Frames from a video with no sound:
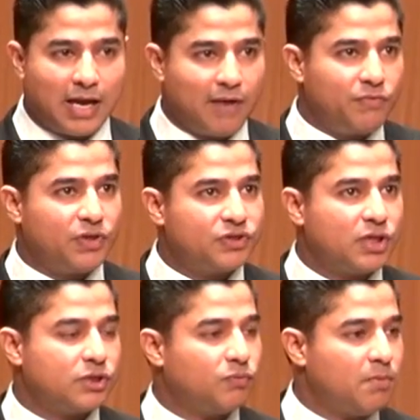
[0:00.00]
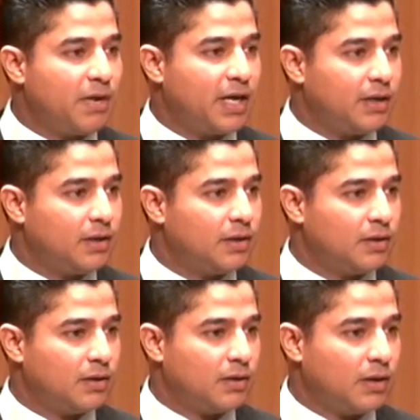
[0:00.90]
Every decision we
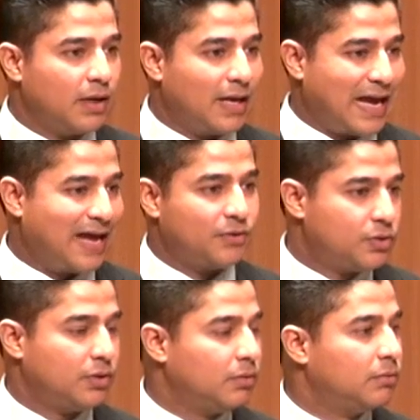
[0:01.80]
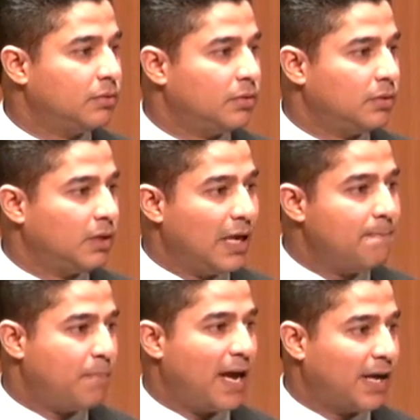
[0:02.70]
made had to
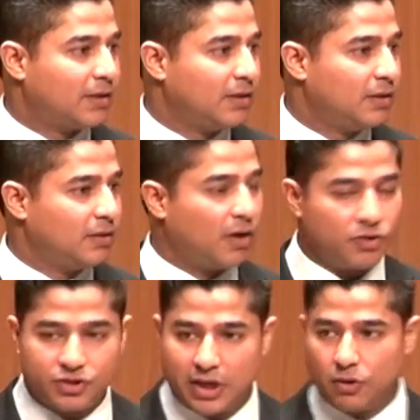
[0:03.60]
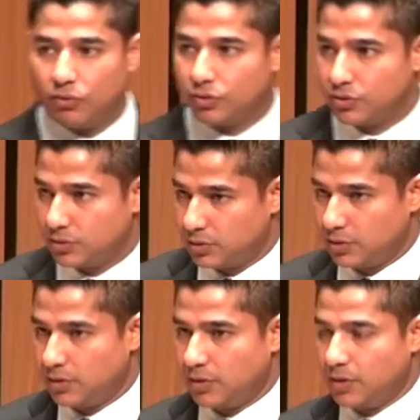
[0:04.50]
impact our stakeholders.
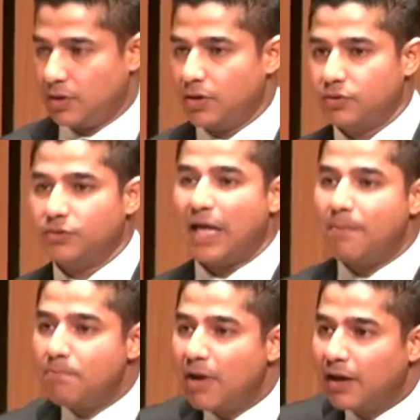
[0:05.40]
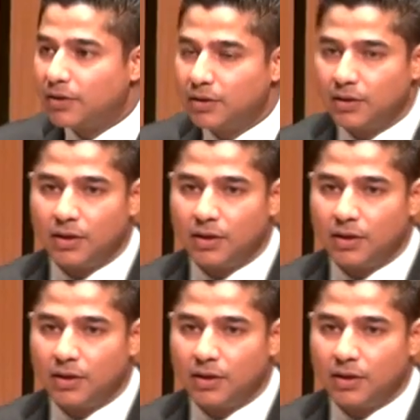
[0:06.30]
So that meant